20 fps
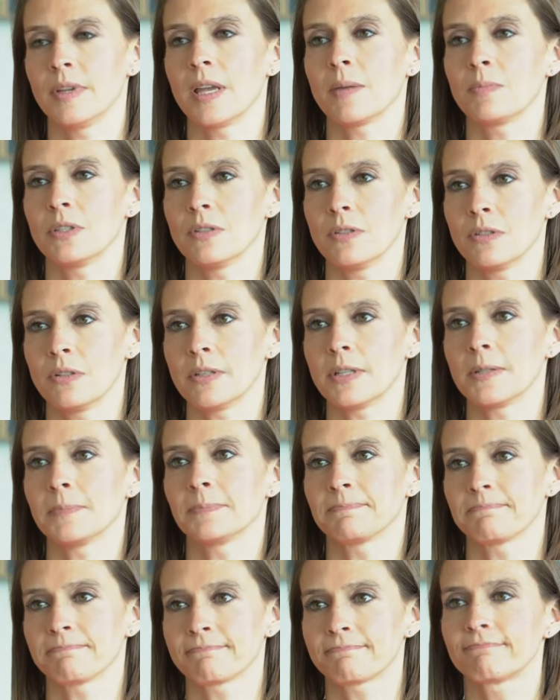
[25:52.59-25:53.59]
Absolutely. that's
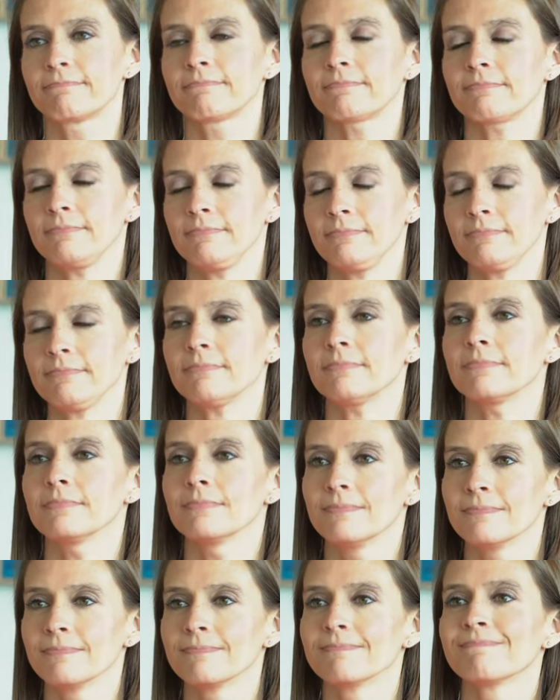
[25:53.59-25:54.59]
that's not
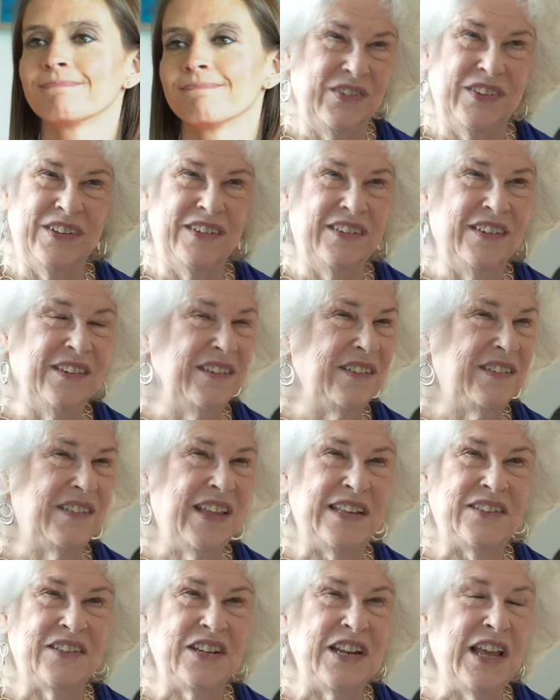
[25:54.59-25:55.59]
true. Mm-hmm.
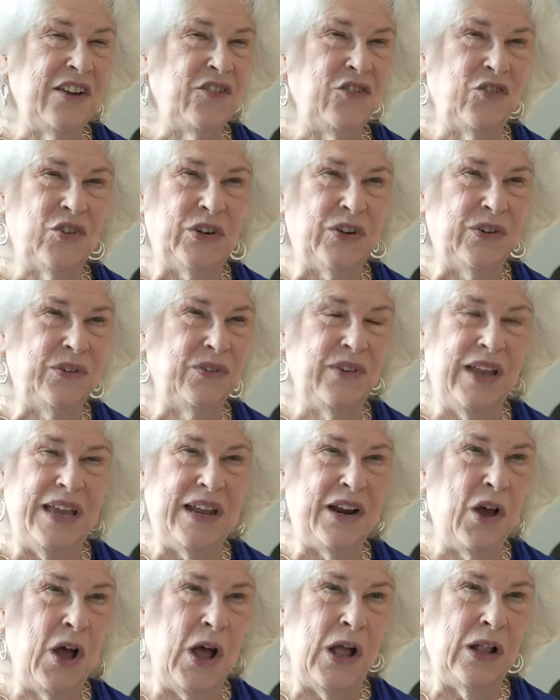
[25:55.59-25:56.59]
That's not true
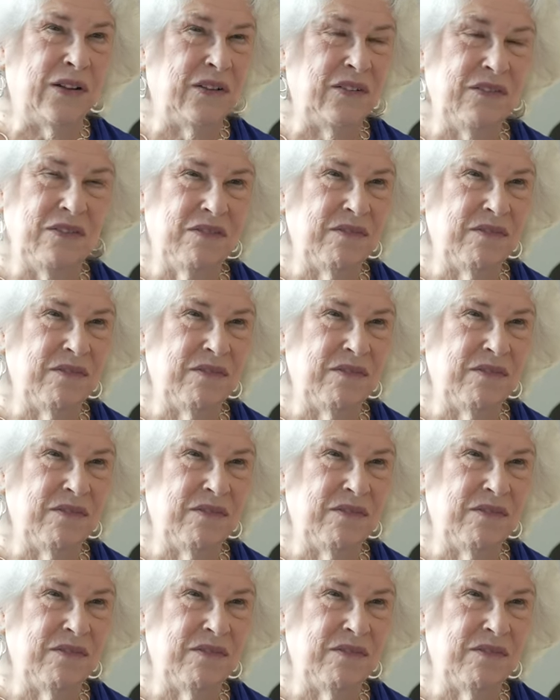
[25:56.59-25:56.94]
at all.